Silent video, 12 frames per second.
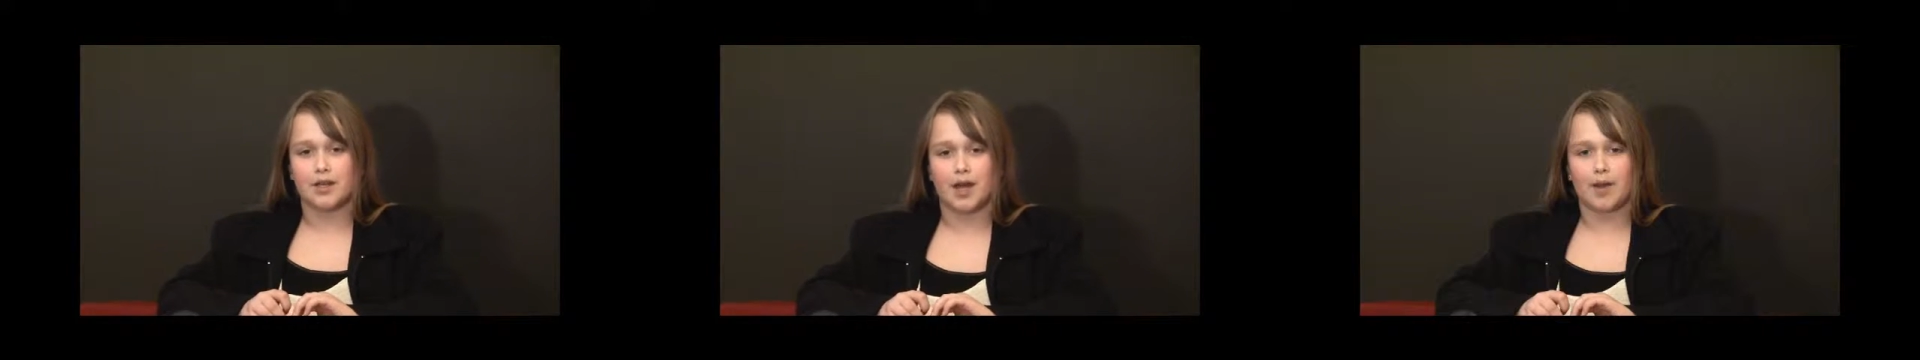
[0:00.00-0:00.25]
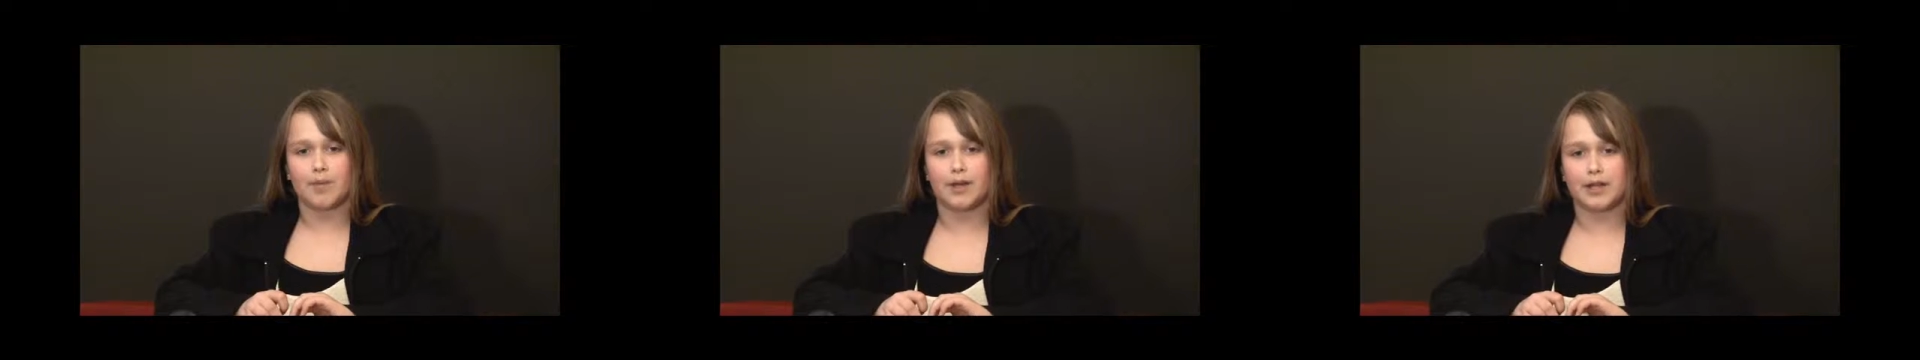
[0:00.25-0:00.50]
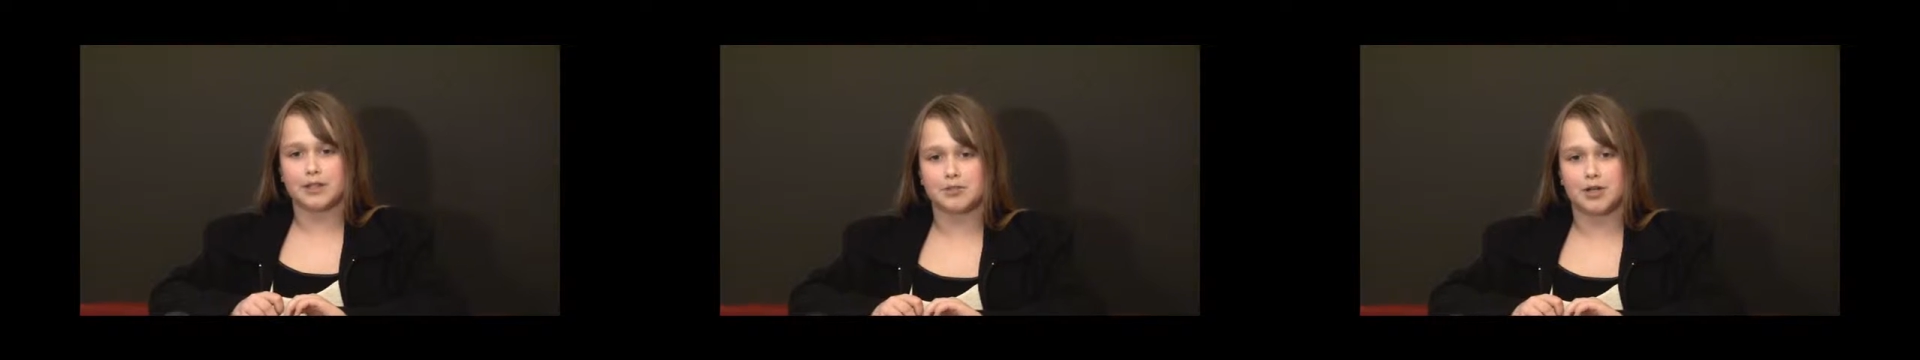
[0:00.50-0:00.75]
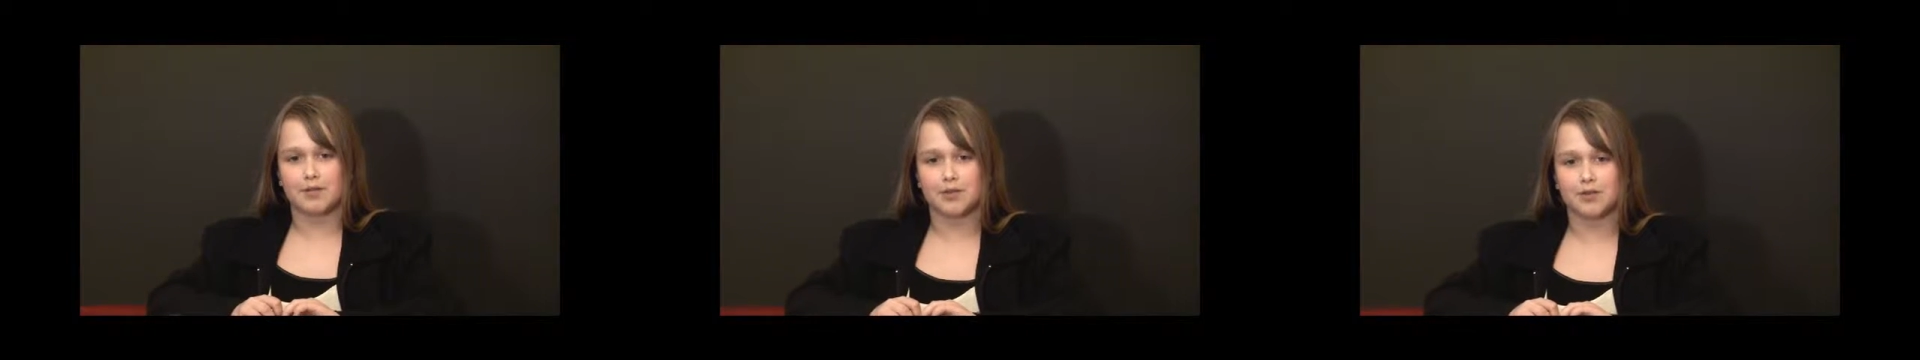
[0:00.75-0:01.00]
9
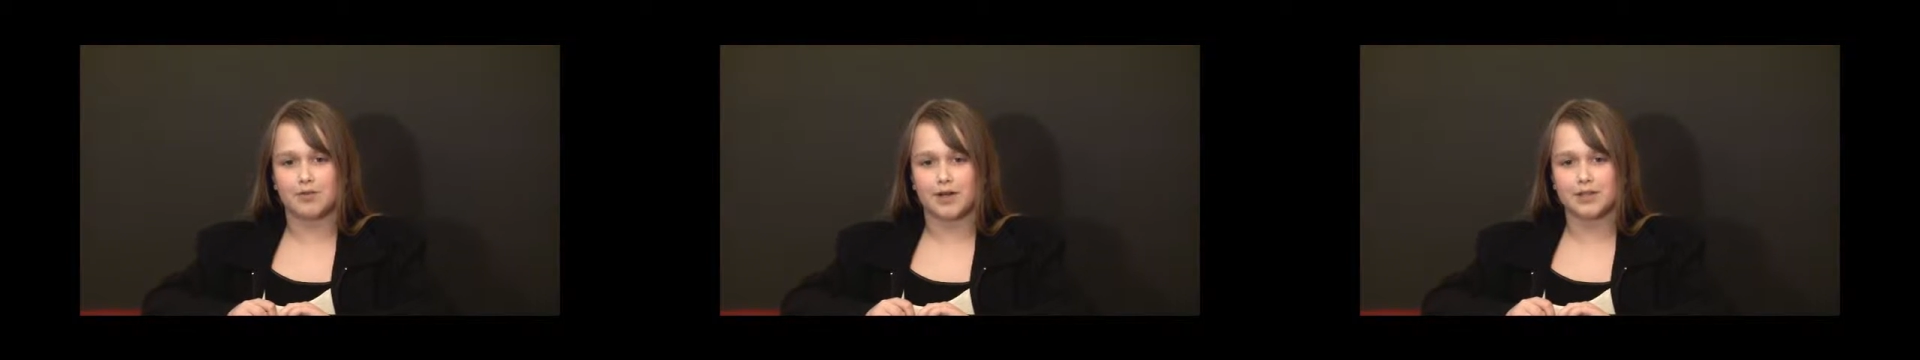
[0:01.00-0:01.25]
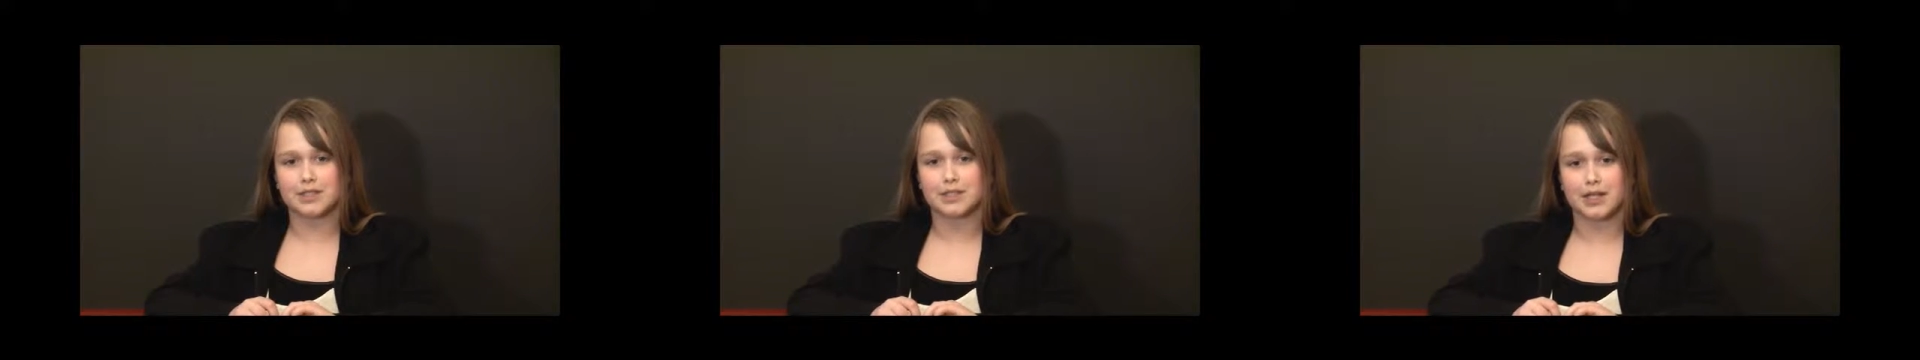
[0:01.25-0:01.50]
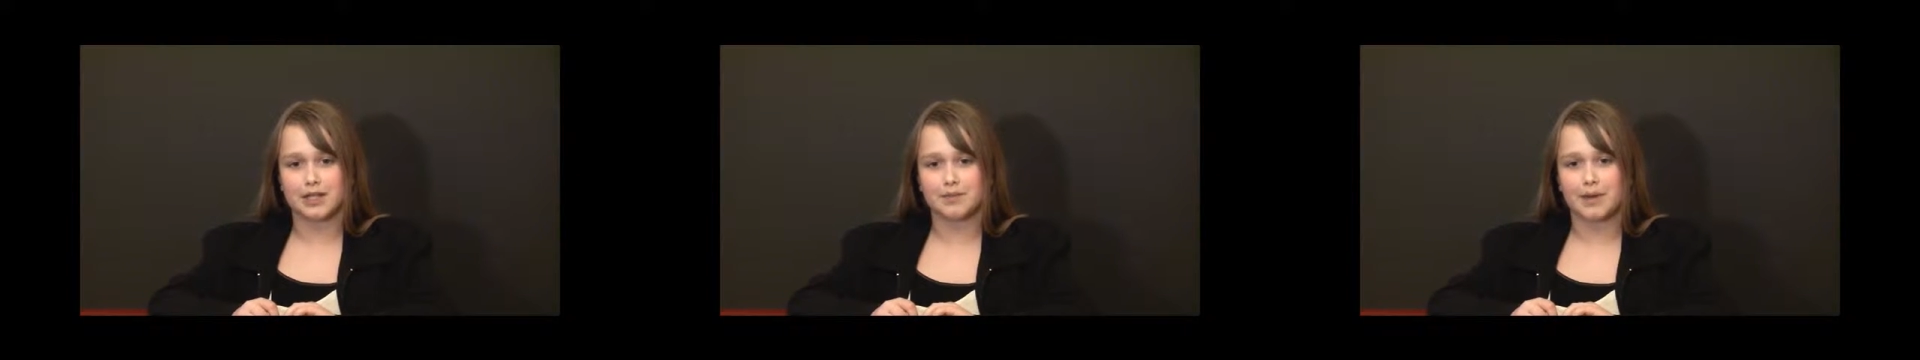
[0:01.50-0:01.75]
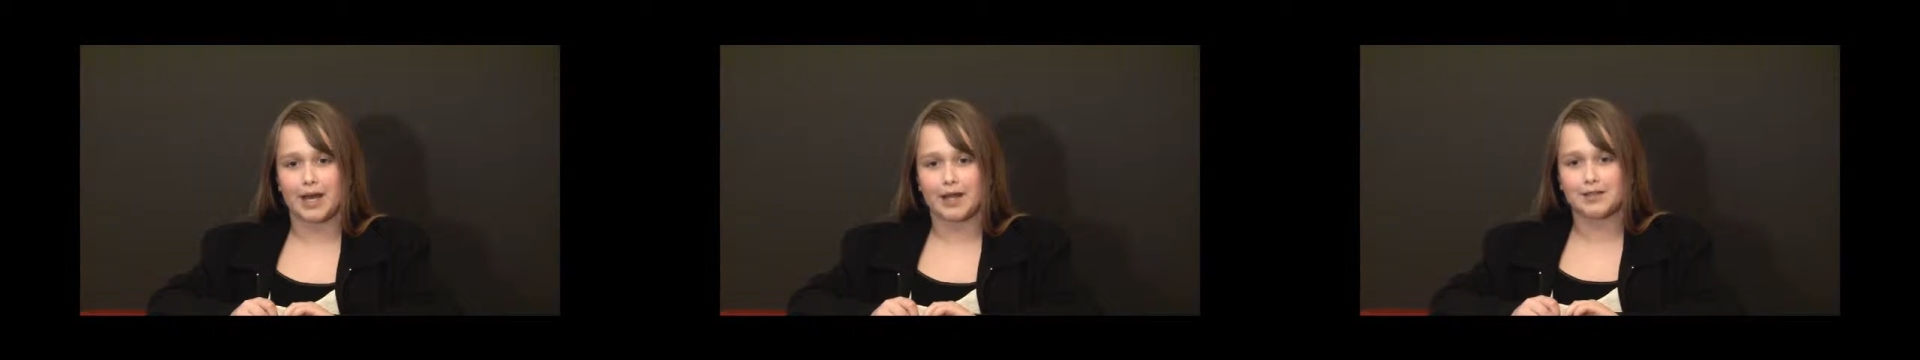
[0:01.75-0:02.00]
planets travel around the sun
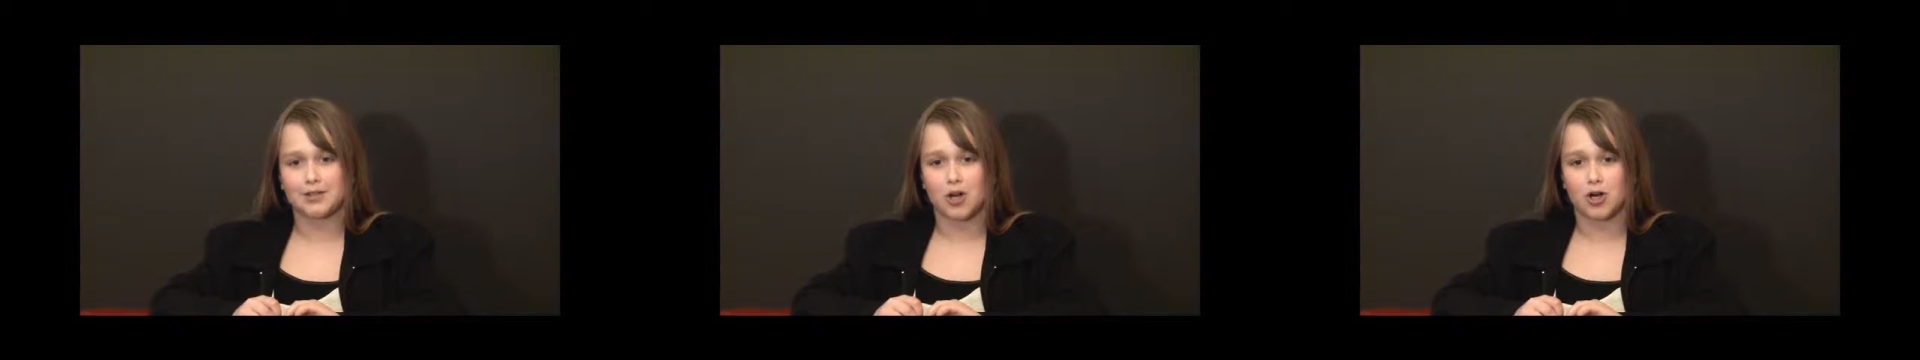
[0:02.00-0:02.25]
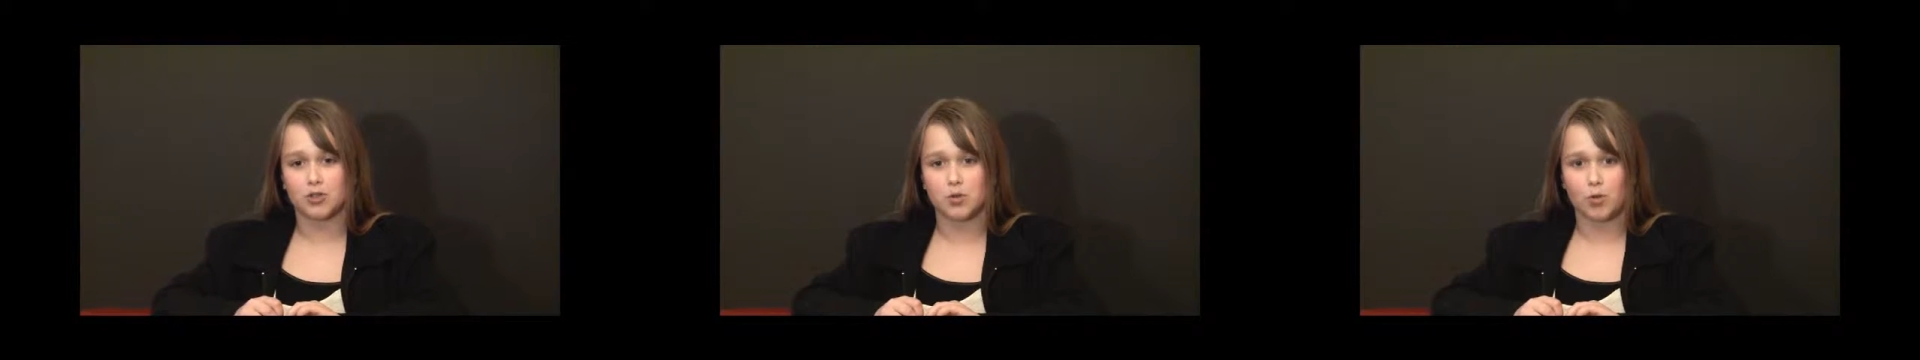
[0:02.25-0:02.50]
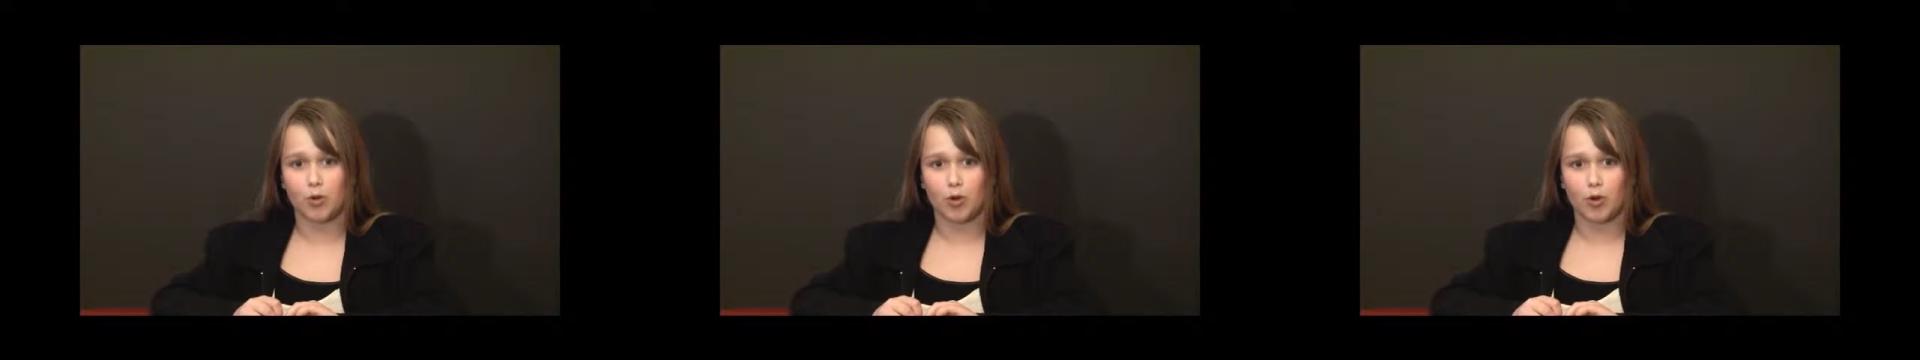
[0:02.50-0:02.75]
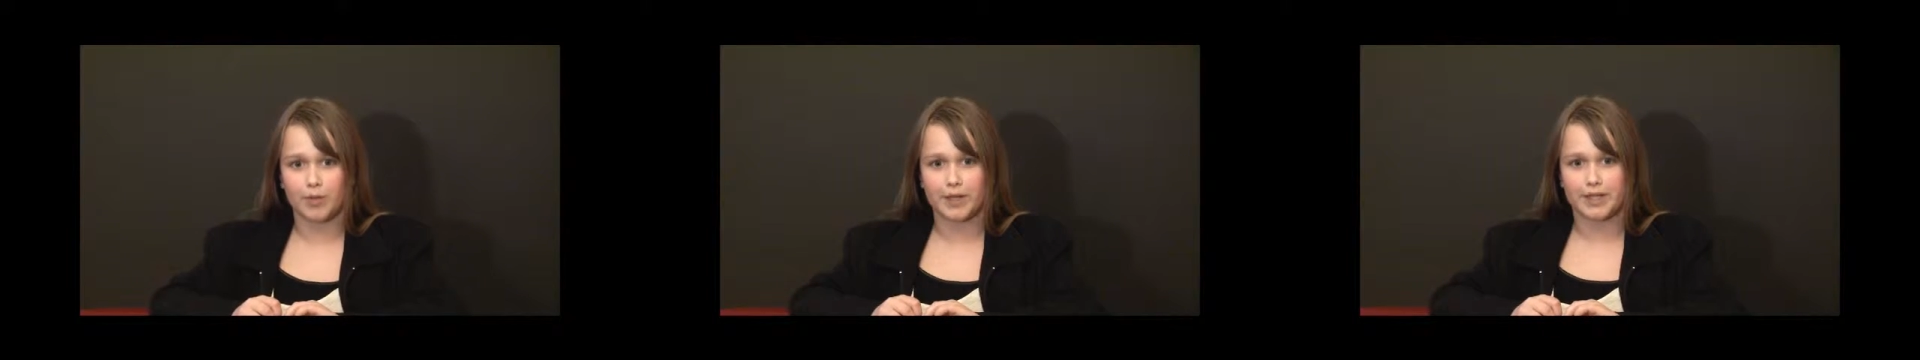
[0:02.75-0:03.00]
in paths called
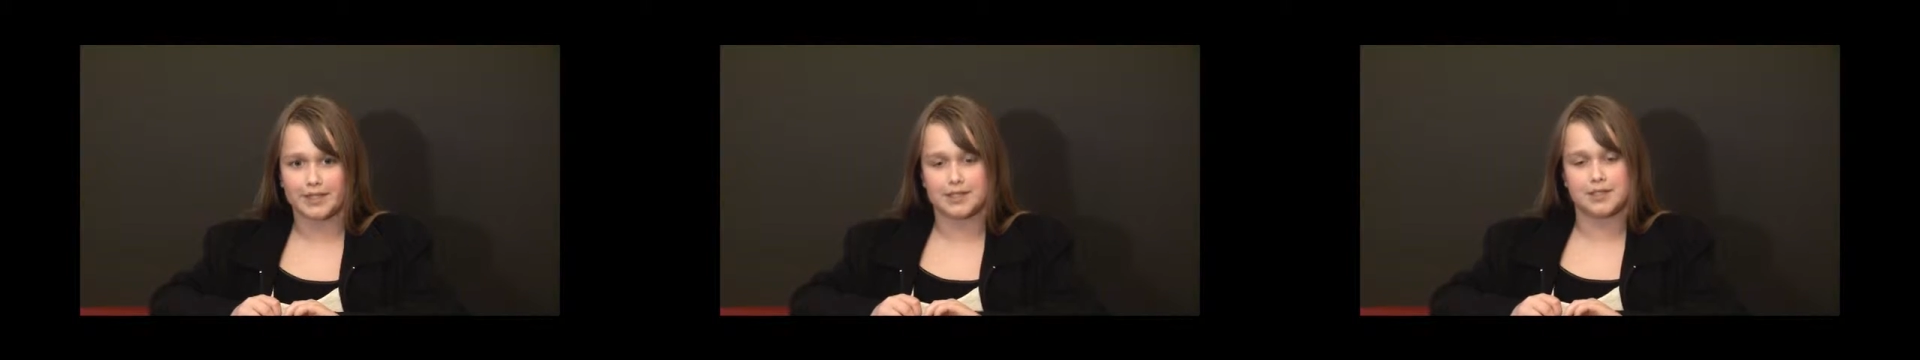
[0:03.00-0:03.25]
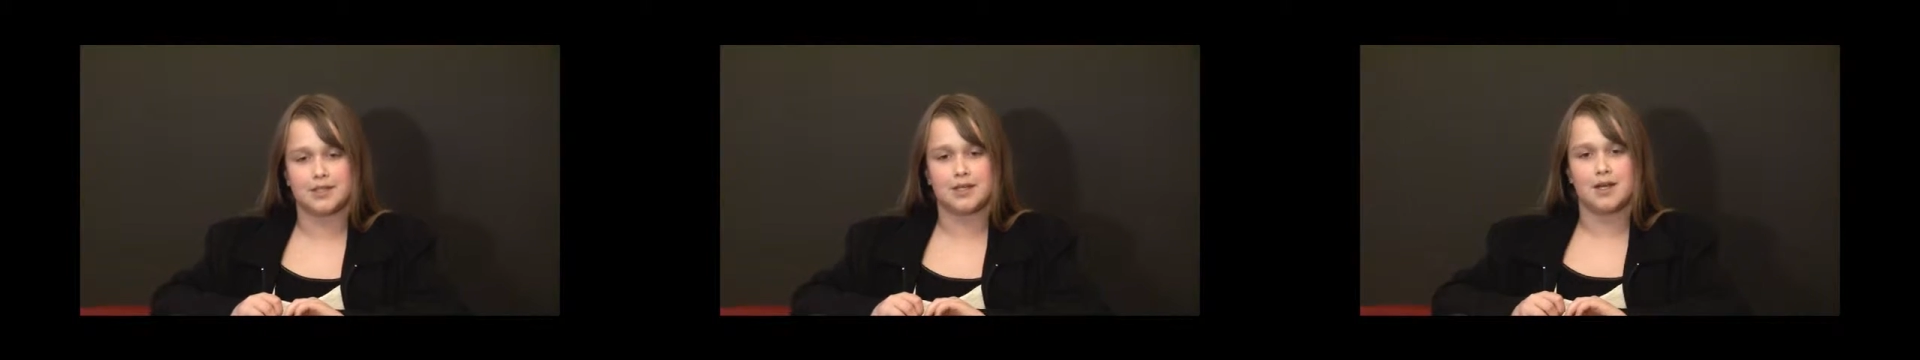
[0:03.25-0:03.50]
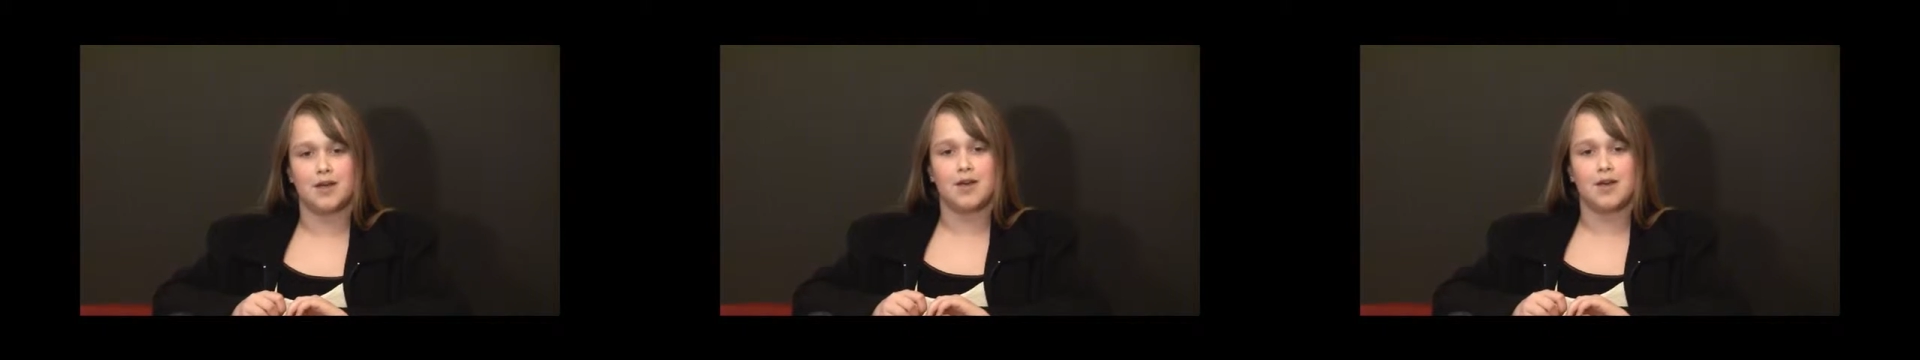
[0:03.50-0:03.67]
orbits.